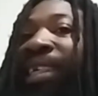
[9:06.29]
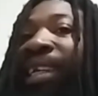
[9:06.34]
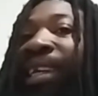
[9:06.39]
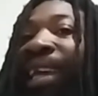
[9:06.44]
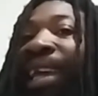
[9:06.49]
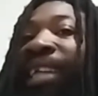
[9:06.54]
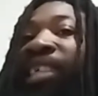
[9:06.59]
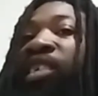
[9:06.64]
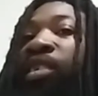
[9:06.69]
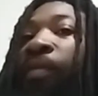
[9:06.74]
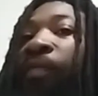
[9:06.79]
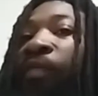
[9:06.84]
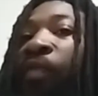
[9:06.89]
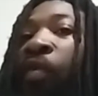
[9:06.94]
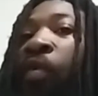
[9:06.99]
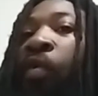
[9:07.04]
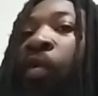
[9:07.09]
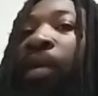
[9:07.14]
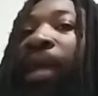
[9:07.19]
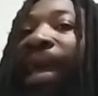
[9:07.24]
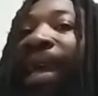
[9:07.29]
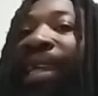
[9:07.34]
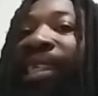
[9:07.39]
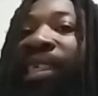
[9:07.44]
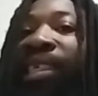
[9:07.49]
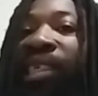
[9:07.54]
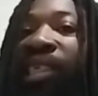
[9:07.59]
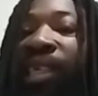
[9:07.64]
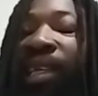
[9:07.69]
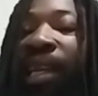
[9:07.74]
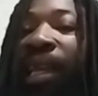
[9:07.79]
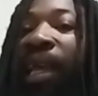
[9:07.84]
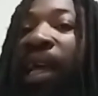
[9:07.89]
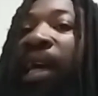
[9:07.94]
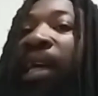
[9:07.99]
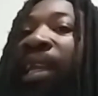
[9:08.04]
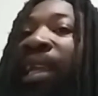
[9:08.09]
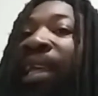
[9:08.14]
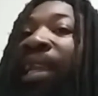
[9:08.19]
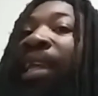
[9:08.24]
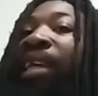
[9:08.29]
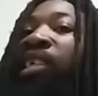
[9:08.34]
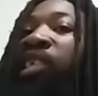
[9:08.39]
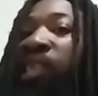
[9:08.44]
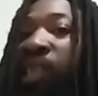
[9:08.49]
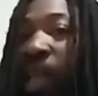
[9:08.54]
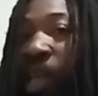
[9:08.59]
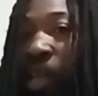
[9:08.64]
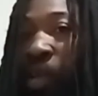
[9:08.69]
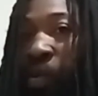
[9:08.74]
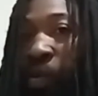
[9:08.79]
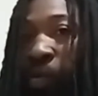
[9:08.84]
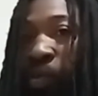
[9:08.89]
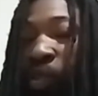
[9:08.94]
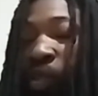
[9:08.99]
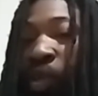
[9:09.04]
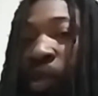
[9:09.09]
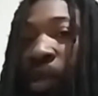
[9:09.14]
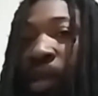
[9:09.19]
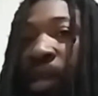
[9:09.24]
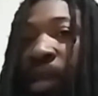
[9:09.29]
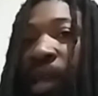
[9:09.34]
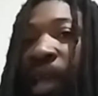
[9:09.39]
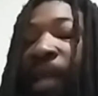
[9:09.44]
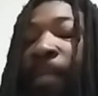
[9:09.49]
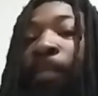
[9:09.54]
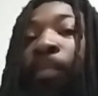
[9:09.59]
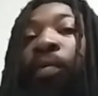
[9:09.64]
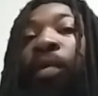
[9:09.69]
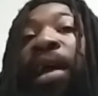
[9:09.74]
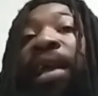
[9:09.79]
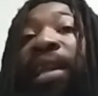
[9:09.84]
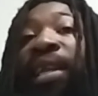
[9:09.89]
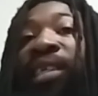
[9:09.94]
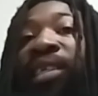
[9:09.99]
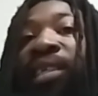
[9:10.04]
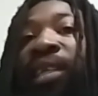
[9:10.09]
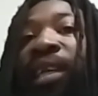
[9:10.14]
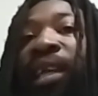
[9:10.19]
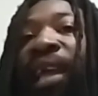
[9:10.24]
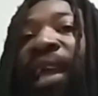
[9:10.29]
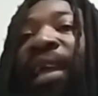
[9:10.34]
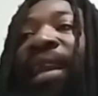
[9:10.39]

against the foreign antigenic allelic cells in pregnancy.